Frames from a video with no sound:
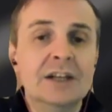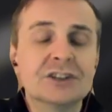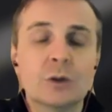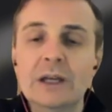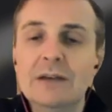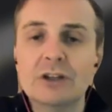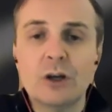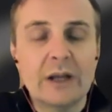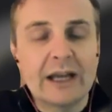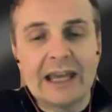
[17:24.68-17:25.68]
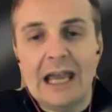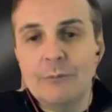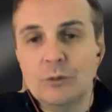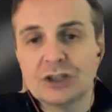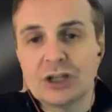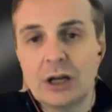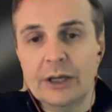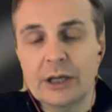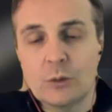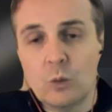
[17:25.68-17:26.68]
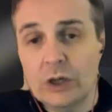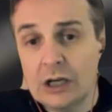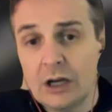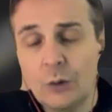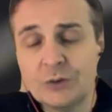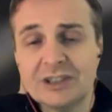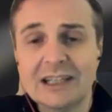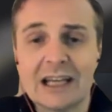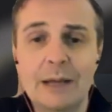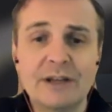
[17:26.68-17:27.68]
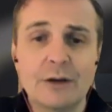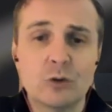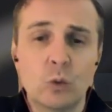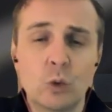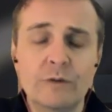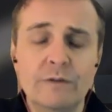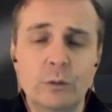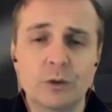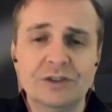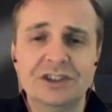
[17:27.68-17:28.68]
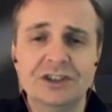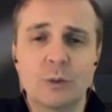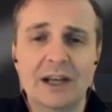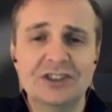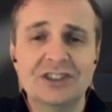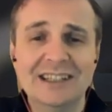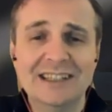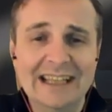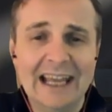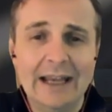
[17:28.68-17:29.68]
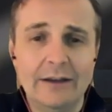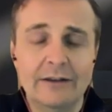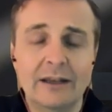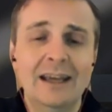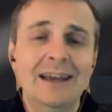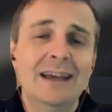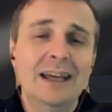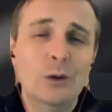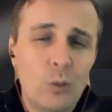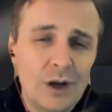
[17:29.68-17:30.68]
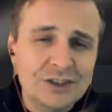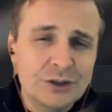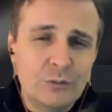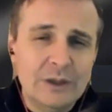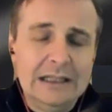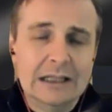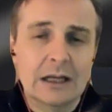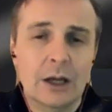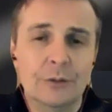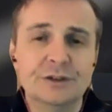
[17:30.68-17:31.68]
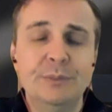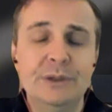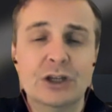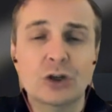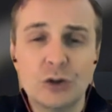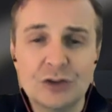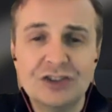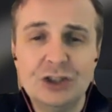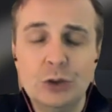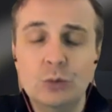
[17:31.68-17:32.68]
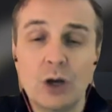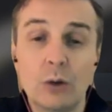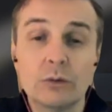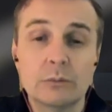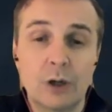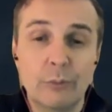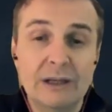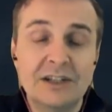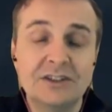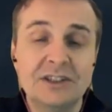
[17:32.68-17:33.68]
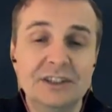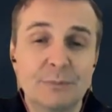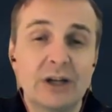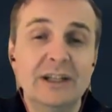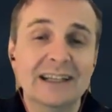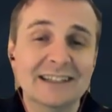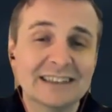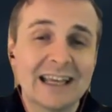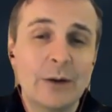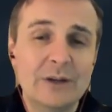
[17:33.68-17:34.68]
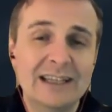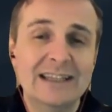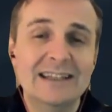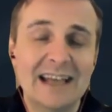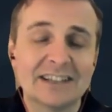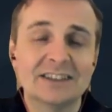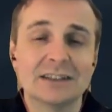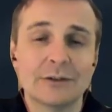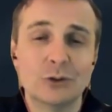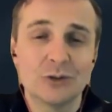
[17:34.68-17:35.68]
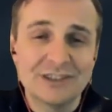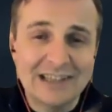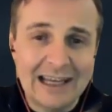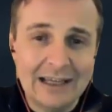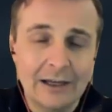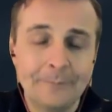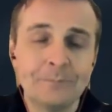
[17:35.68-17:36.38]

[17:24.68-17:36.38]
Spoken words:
So even though that game was quite close and it came down to a 1v1 situation in the end, it wasn't really close because you know the mobility, spotting and scouting indexes of your tank.